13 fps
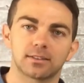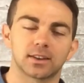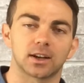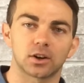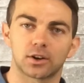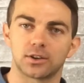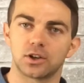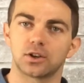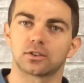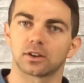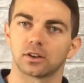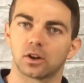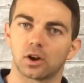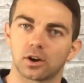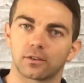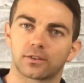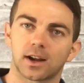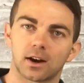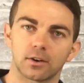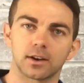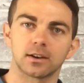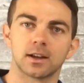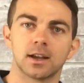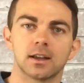They're going to use a lot of current,